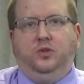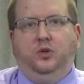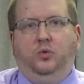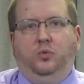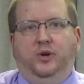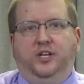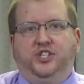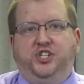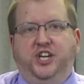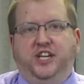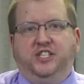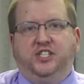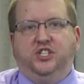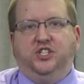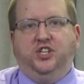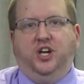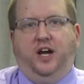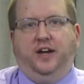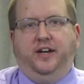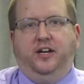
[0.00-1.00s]
When Jesus
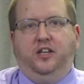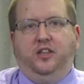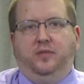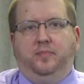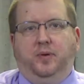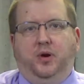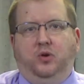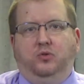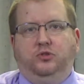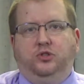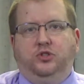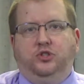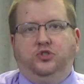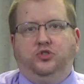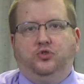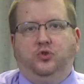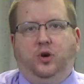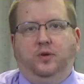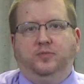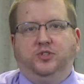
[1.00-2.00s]
got into the boat, the
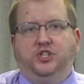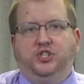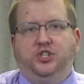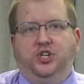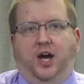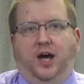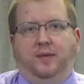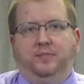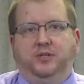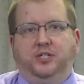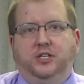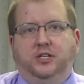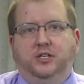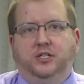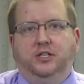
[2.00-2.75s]
storm stopped.